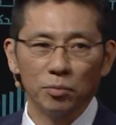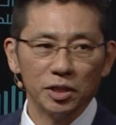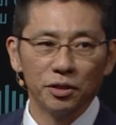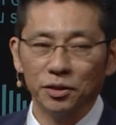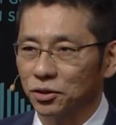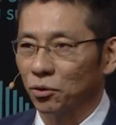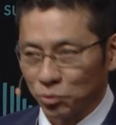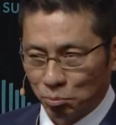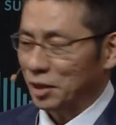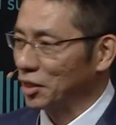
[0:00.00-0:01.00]

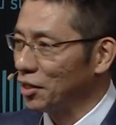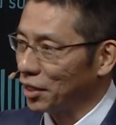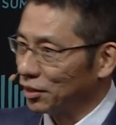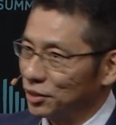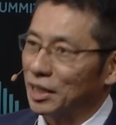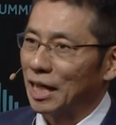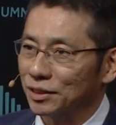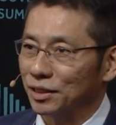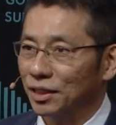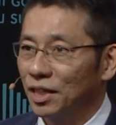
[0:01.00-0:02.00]
material is
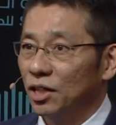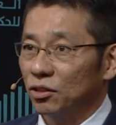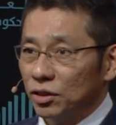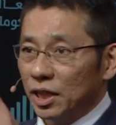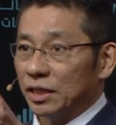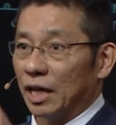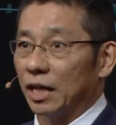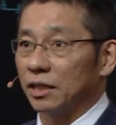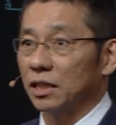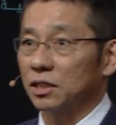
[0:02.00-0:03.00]
dancing. Look at
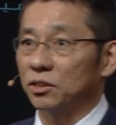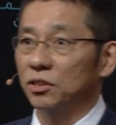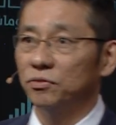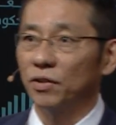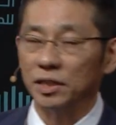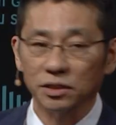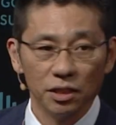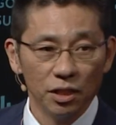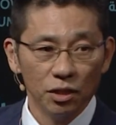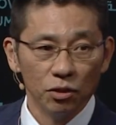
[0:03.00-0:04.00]
that. That's a defense.
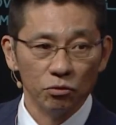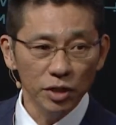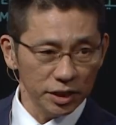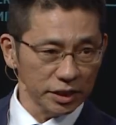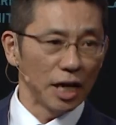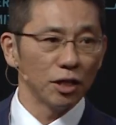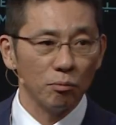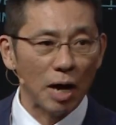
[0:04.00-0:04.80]
Which kind of